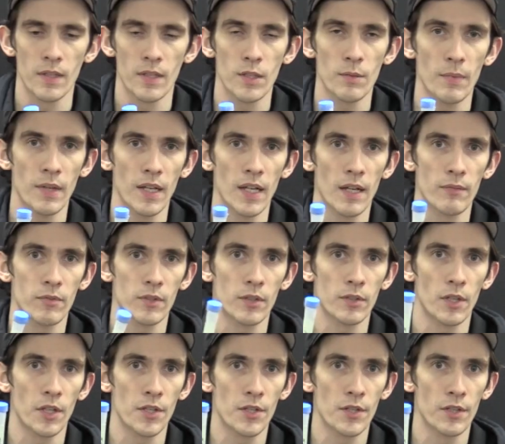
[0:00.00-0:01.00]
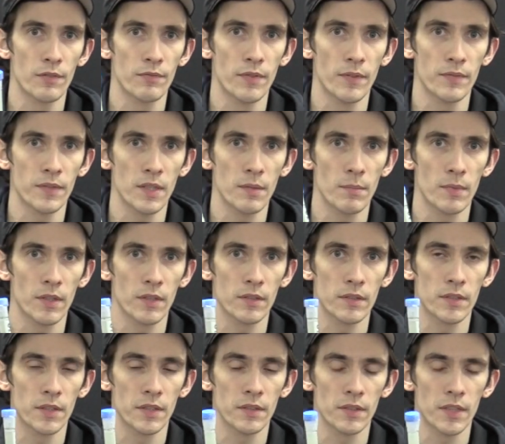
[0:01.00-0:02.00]
You may have a larger 15
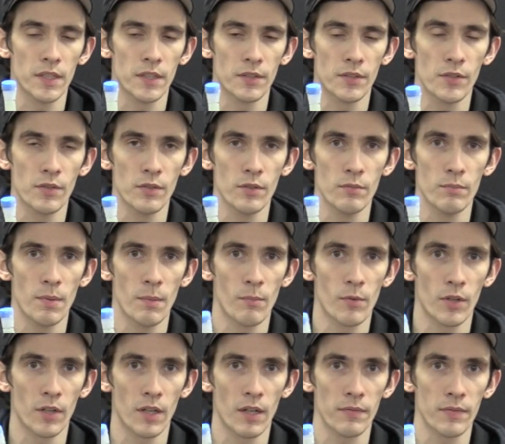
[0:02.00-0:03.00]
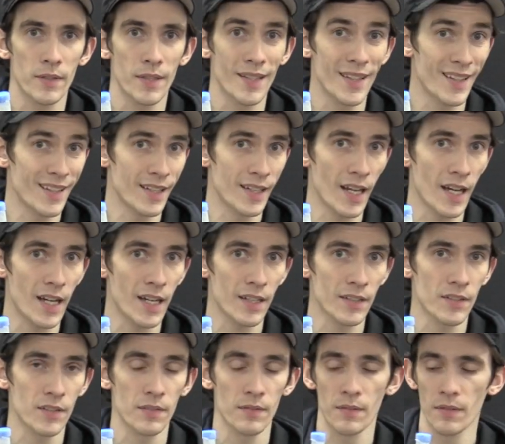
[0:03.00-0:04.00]
milliliter tube more often than
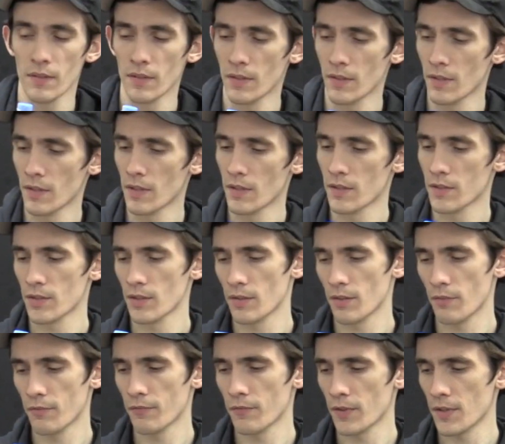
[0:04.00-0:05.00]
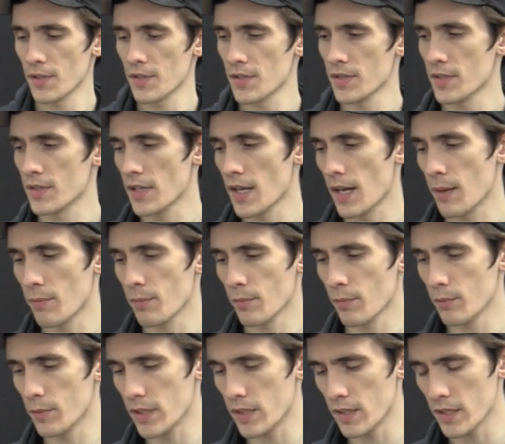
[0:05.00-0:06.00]
not. So the first step
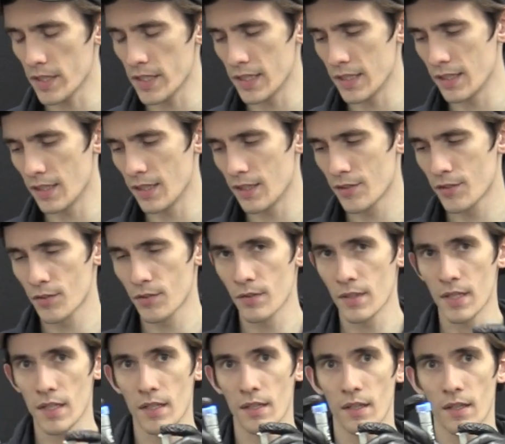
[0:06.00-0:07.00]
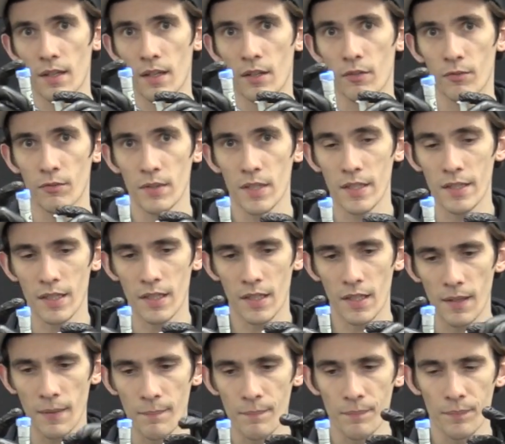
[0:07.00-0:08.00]
we need is to get a
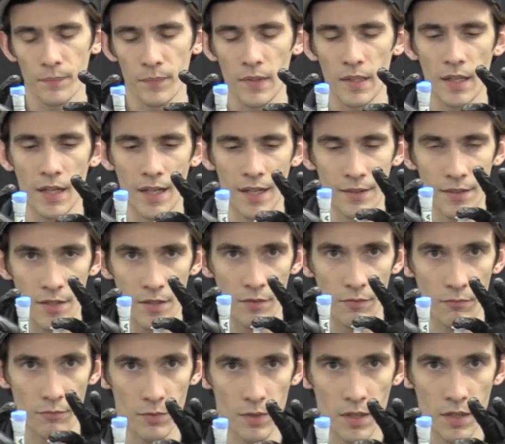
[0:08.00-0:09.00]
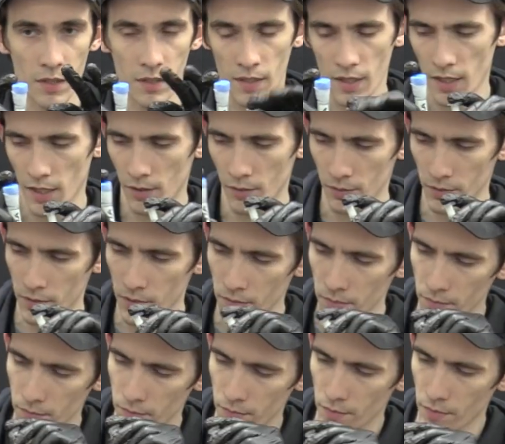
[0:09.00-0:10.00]
reading on this raw count.
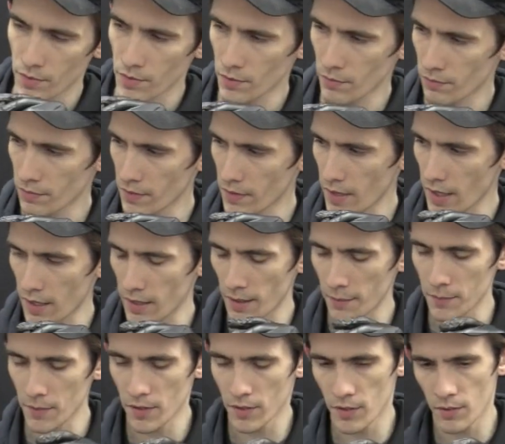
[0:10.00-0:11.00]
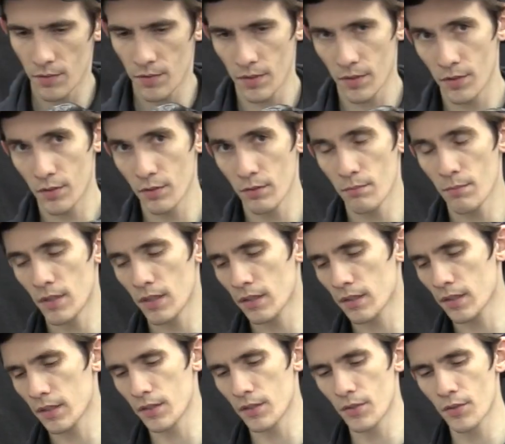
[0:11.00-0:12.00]
So for that, I'm going to use the 2
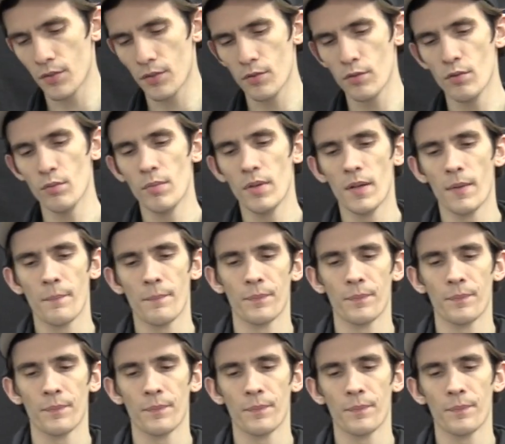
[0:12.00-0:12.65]
milliliter tube.